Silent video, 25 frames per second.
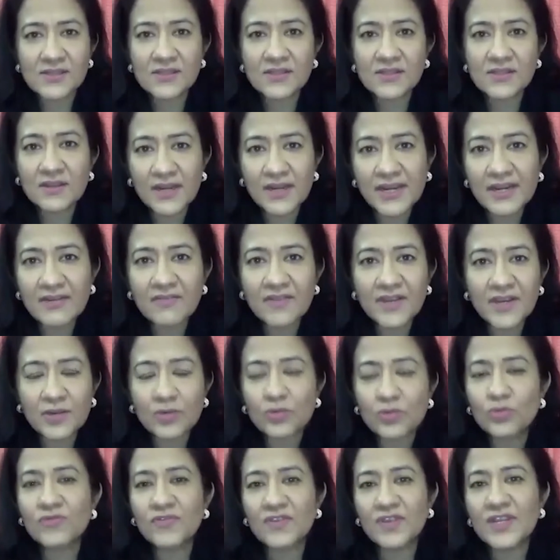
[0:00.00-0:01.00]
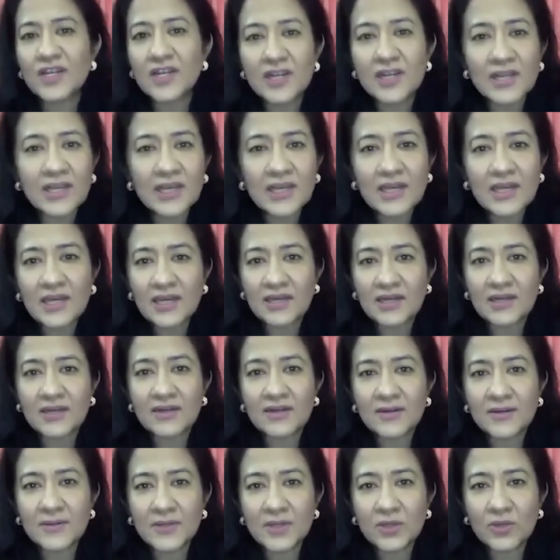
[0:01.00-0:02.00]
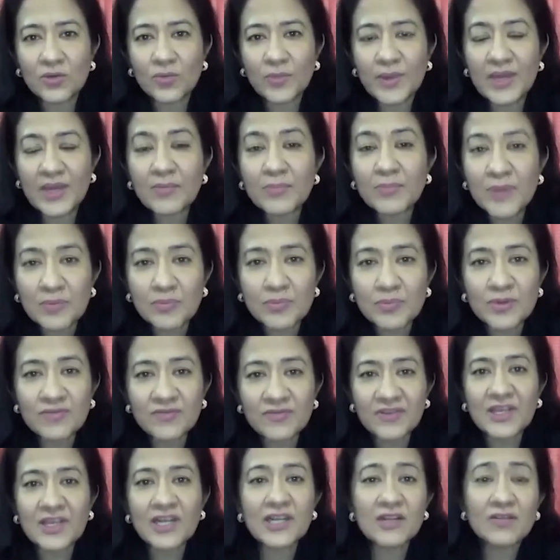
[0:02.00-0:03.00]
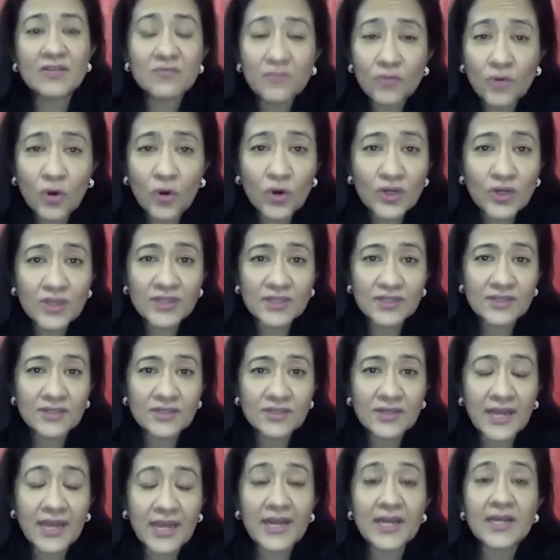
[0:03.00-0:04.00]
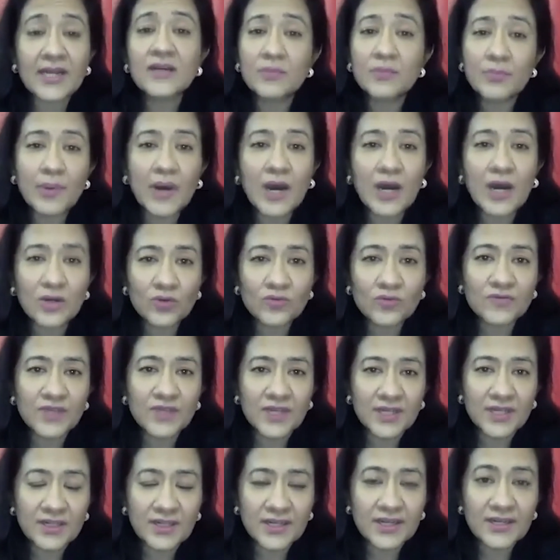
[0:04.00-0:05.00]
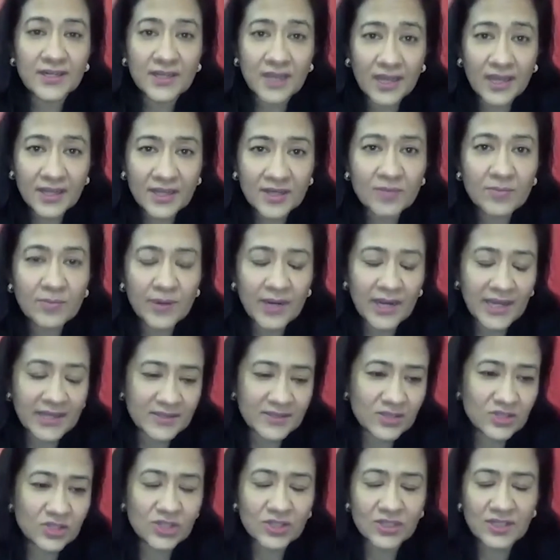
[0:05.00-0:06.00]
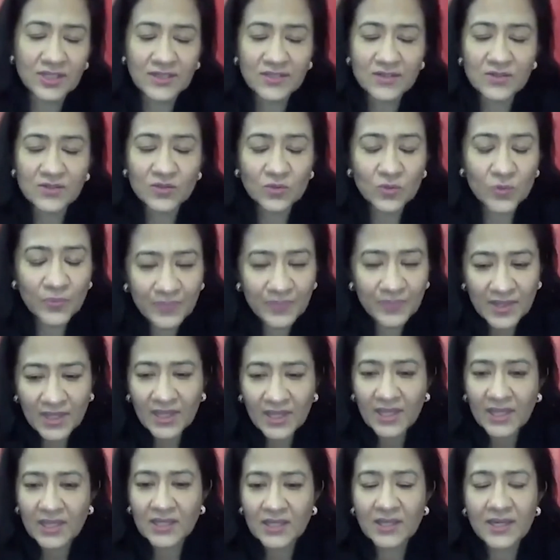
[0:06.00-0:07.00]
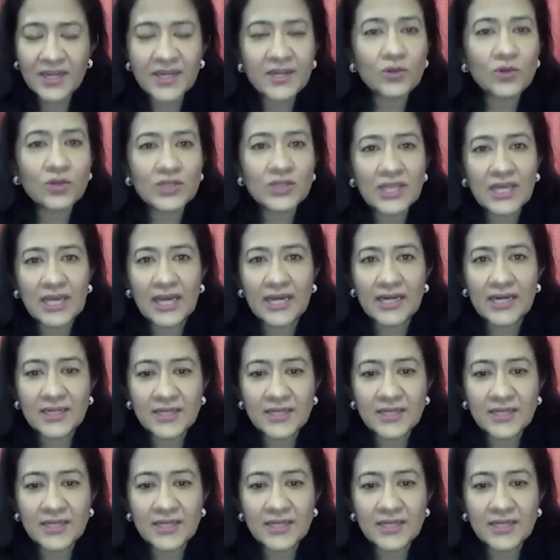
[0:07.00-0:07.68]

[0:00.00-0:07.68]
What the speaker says: a great way to feel, make people feel involved and a part of that entire compliance journey. So, great on that.